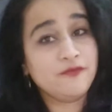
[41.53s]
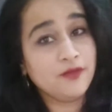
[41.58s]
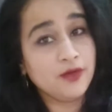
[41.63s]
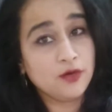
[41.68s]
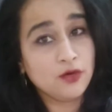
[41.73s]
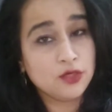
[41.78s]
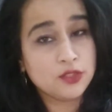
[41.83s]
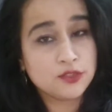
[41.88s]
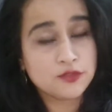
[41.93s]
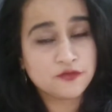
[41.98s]

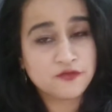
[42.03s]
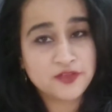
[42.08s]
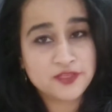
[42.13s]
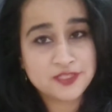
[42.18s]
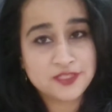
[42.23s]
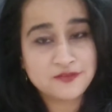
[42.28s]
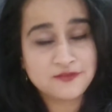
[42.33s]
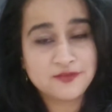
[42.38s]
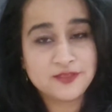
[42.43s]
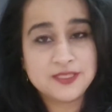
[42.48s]
also
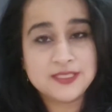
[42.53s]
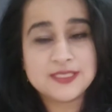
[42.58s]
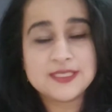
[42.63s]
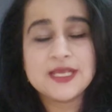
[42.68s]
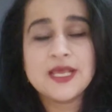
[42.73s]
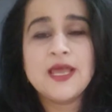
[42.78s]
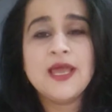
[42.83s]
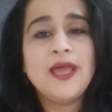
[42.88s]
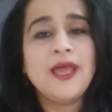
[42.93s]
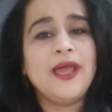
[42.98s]
festivals
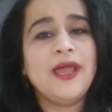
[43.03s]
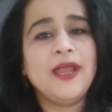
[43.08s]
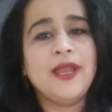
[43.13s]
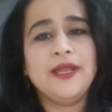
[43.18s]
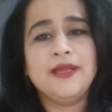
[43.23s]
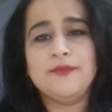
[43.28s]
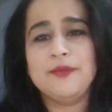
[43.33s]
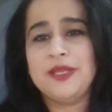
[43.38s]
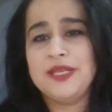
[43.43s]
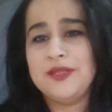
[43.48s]

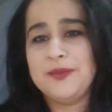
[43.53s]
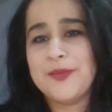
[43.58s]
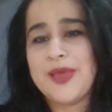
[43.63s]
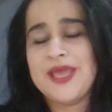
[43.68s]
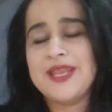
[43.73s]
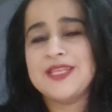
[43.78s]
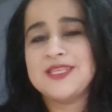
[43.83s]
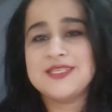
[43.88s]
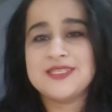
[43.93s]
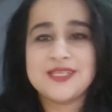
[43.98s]
and many
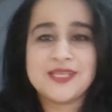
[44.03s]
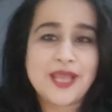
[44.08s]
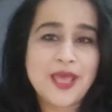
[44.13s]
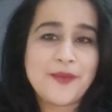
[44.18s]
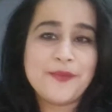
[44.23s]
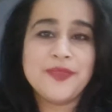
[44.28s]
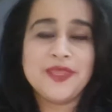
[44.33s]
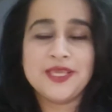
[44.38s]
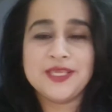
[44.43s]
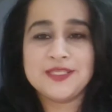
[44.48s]
marriages are
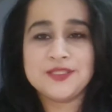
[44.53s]
happening.